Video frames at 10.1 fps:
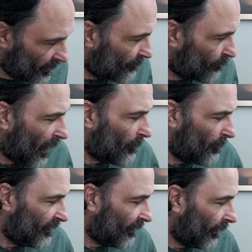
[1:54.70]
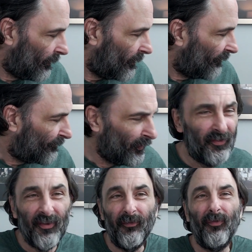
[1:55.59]
Probably the
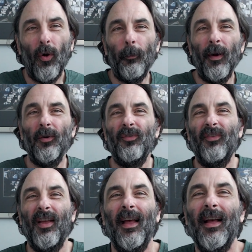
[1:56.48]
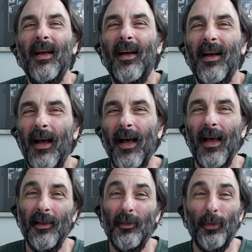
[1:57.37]
first and foremost,
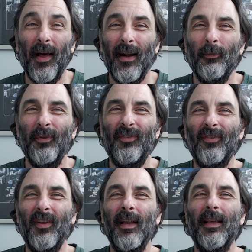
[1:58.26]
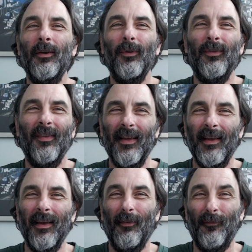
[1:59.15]
I thought I was just going to use
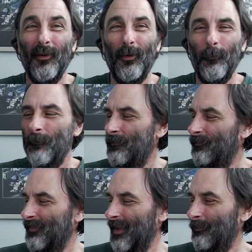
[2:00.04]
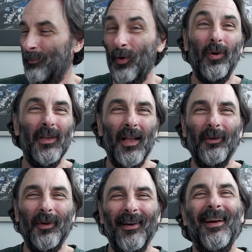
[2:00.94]
the film bulk
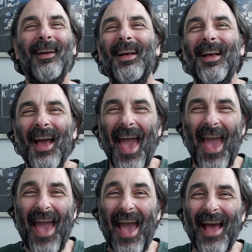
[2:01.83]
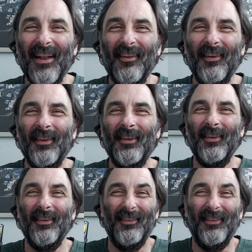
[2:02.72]
loader and